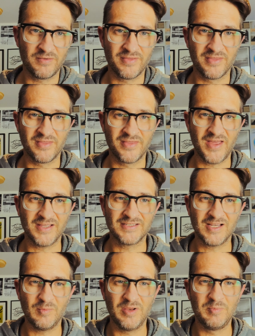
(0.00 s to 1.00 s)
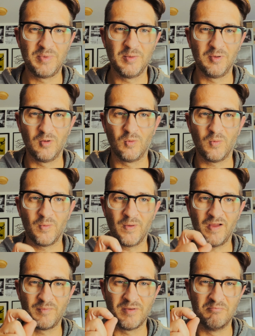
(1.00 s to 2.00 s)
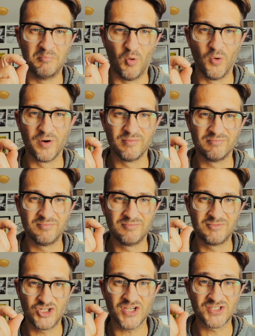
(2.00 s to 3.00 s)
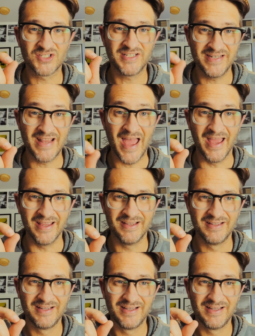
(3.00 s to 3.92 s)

that's how many people have been born just today.